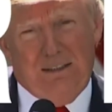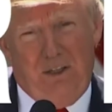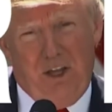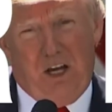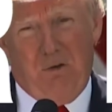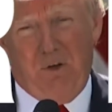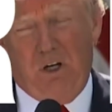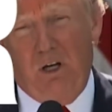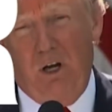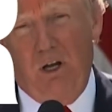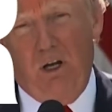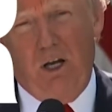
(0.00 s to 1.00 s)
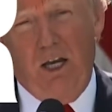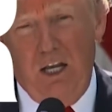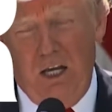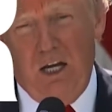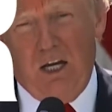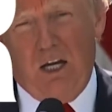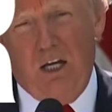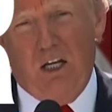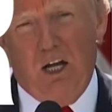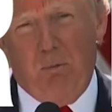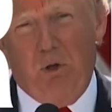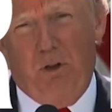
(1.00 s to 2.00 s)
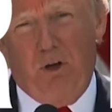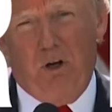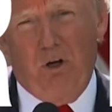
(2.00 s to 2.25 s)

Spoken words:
Think of it. India can double their coal